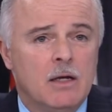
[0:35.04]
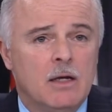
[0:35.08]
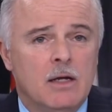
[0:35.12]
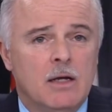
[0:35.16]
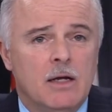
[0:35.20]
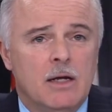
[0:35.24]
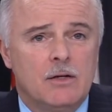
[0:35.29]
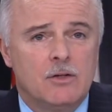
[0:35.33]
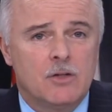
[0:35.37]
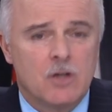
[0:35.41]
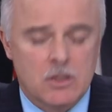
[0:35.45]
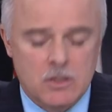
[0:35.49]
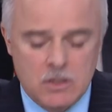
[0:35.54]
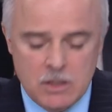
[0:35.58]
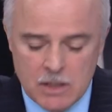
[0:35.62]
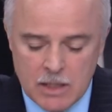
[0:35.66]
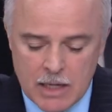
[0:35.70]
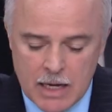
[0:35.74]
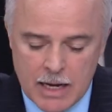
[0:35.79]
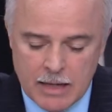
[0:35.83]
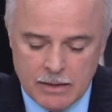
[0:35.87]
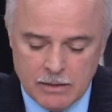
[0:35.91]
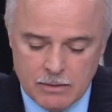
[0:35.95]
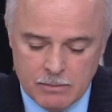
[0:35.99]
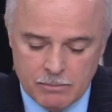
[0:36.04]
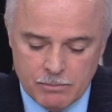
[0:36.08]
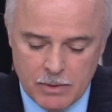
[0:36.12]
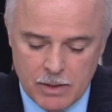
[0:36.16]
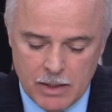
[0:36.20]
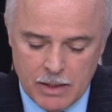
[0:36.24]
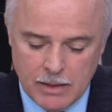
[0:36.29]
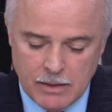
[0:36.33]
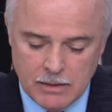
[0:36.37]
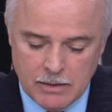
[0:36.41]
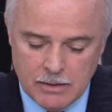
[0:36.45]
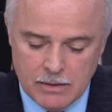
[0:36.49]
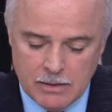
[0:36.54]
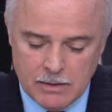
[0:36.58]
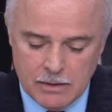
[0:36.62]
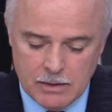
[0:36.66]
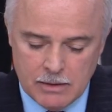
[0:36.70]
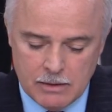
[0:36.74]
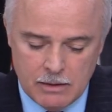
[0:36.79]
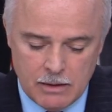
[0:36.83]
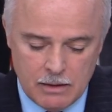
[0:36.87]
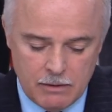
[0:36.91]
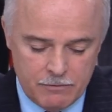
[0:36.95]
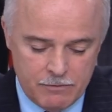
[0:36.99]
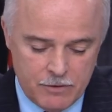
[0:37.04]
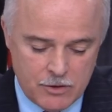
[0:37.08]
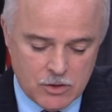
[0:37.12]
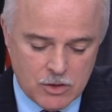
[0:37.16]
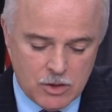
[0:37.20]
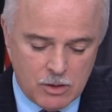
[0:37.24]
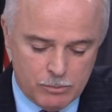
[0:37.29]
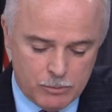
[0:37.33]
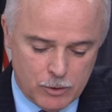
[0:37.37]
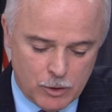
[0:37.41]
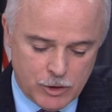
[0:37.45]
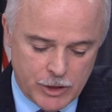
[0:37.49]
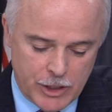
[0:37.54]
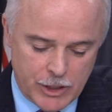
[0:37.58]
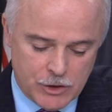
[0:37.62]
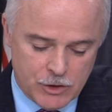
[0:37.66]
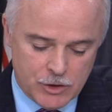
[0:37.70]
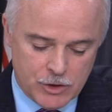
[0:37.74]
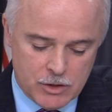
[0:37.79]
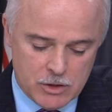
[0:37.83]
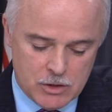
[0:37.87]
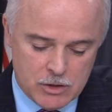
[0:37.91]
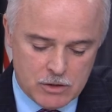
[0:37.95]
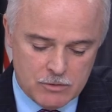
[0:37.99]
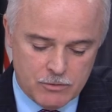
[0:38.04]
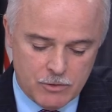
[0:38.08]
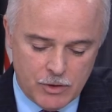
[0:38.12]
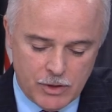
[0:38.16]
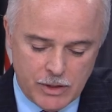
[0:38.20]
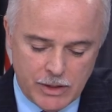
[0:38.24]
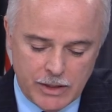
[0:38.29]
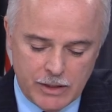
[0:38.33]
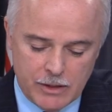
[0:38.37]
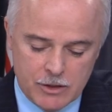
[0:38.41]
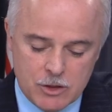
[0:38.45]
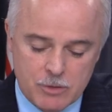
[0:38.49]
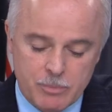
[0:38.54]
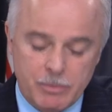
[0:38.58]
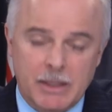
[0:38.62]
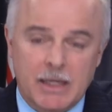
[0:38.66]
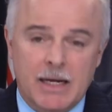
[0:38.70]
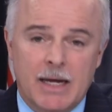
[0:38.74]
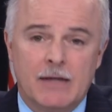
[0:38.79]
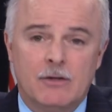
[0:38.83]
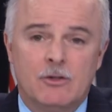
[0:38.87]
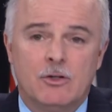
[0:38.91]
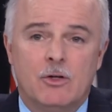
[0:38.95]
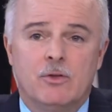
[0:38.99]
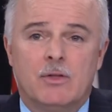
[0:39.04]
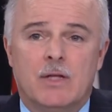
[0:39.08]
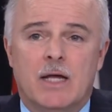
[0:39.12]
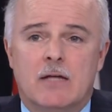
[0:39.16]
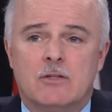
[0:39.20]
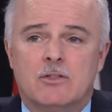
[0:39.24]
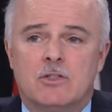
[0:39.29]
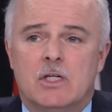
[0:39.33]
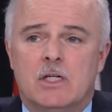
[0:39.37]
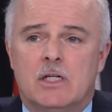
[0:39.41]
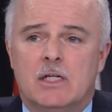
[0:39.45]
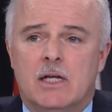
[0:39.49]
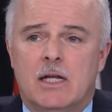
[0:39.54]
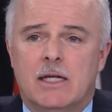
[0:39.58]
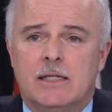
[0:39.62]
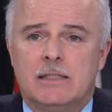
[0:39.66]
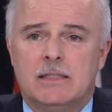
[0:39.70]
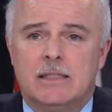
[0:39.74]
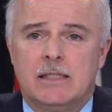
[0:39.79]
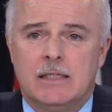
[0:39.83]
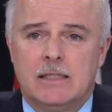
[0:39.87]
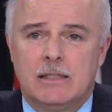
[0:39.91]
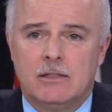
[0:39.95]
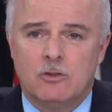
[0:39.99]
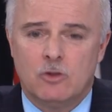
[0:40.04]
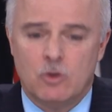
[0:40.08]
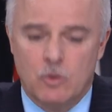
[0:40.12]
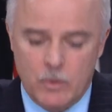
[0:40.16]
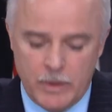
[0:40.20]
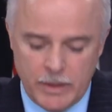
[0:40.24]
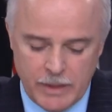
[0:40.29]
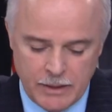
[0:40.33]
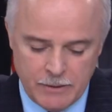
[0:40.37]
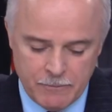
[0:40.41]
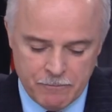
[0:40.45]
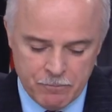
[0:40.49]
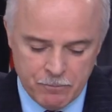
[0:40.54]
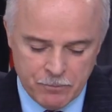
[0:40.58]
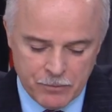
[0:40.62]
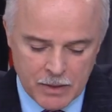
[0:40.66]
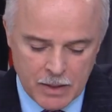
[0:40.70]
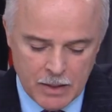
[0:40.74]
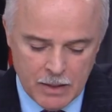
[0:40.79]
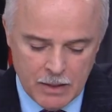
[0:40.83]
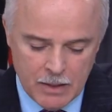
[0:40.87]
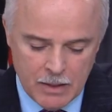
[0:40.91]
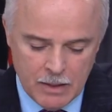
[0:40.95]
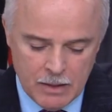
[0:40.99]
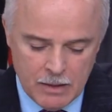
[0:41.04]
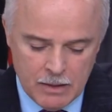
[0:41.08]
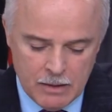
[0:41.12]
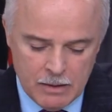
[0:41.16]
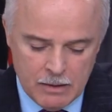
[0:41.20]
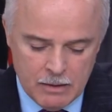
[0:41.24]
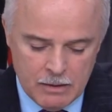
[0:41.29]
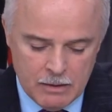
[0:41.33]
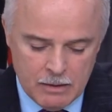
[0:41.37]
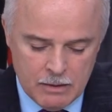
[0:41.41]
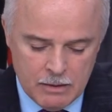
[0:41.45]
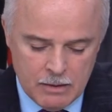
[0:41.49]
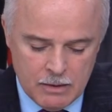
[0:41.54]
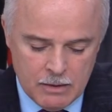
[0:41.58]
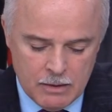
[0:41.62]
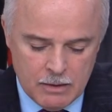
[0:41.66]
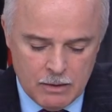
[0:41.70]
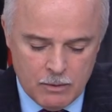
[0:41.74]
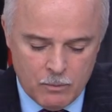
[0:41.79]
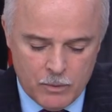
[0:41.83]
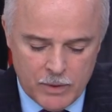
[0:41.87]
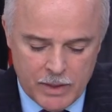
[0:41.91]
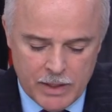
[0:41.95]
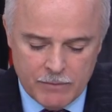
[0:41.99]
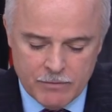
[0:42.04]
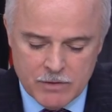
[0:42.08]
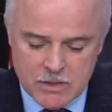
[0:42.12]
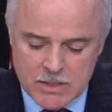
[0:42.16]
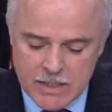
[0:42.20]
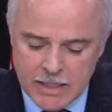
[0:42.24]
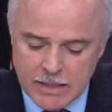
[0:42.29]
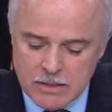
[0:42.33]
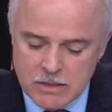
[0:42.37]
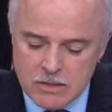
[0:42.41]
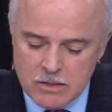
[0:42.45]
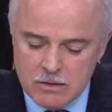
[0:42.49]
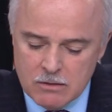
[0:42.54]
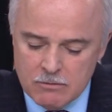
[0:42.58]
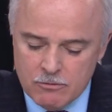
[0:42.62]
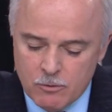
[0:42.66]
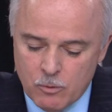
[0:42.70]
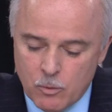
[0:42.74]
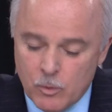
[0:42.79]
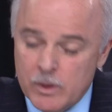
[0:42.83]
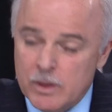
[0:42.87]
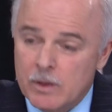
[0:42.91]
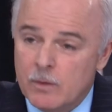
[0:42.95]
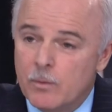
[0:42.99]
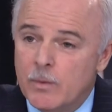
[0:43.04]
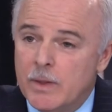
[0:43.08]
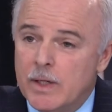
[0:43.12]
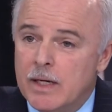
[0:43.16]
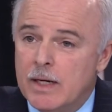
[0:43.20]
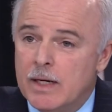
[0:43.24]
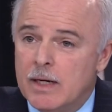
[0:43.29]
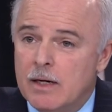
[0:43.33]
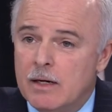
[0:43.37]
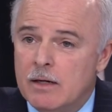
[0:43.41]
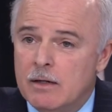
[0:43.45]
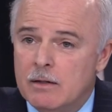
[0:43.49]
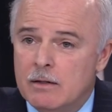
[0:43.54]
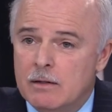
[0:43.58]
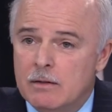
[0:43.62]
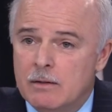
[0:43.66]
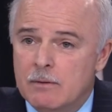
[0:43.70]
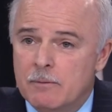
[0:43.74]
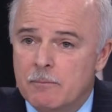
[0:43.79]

It doesn't contemplate our fiscal projections for the years beyond 2019-20. We have a sense of where we are